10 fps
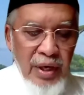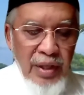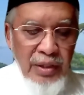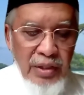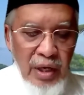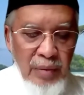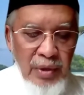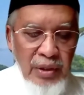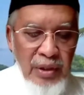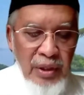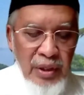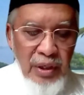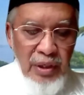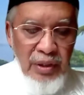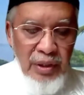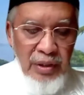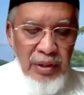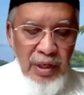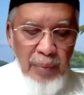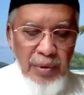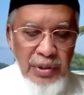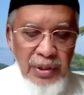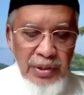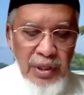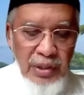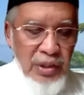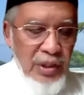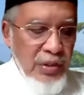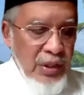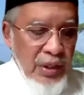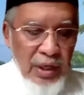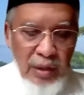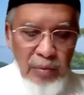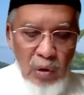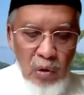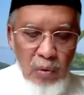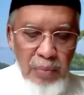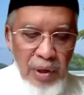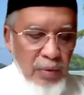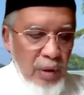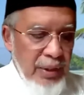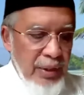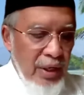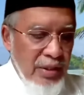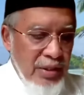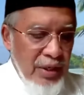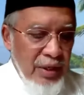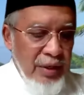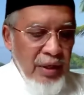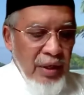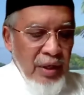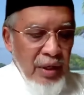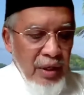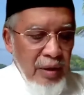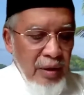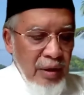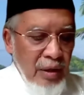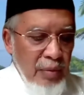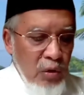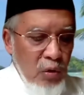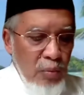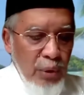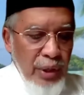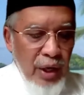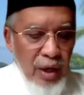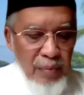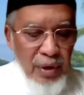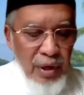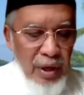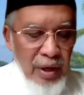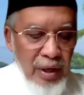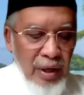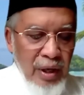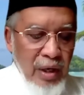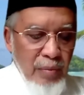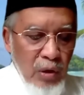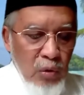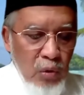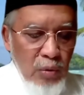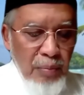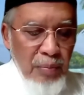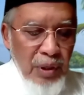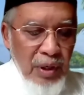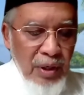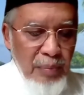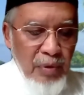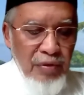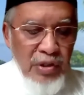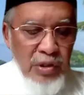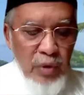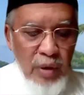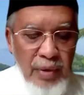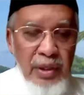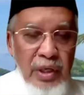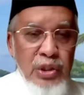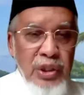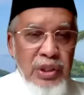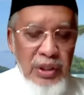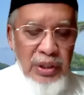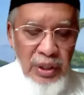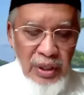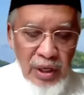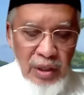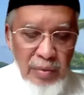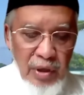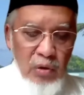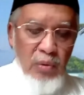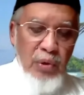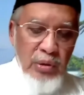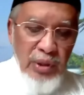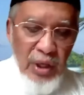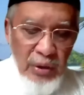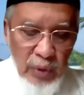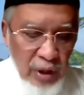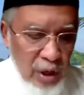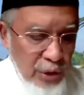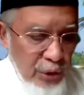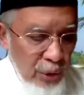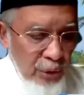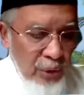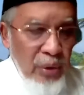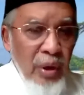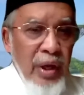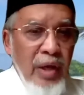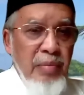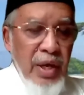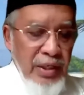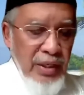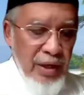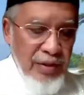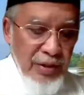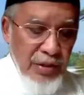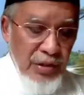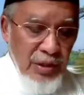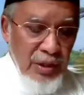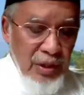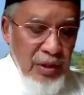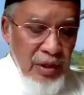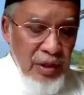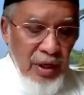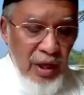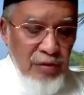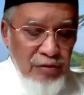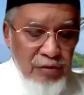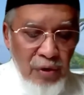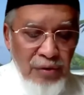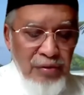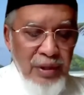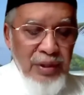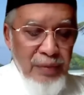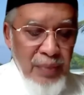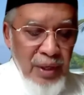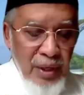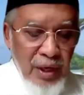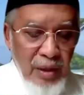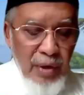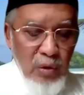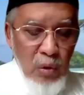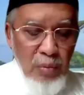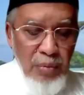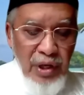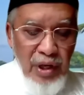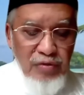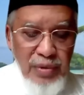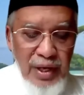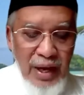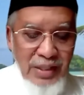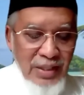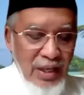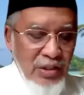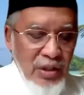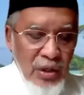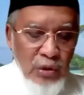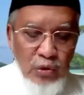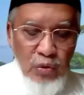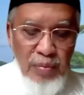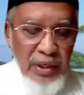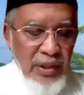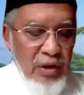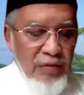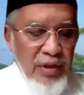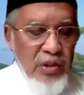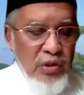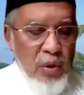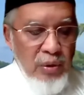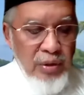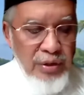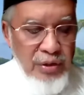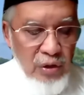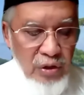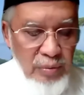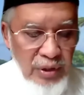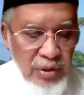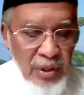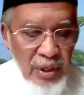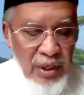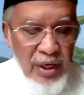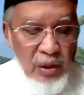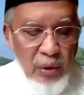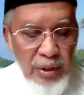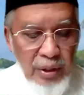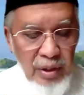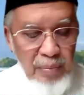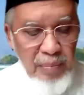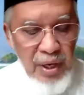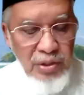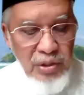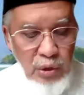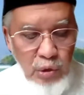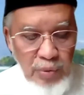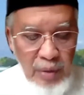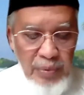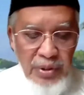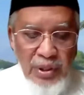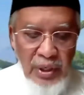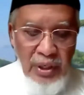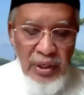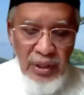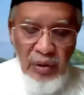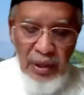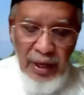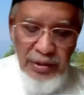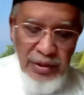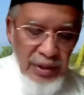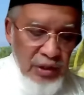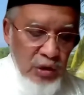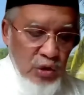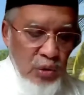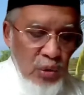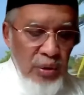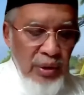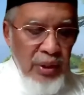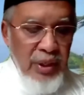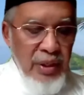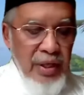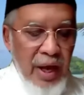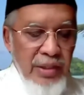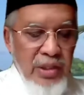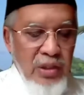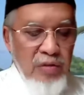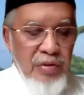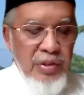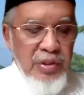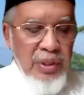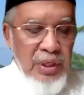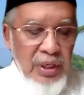at that time in the capital, such as Al-Marhum Pak Muhammad Natsir, Al-Marhum Buya Hamka, Al-Marhum Professor Muhammad Rashidi, Al-Marhum Dr. Anwar Haryono, and many others. And fourthly, Al-Marhum gave me access to many of the historical documents, including the past newspapers he had collected and stored in the attic of his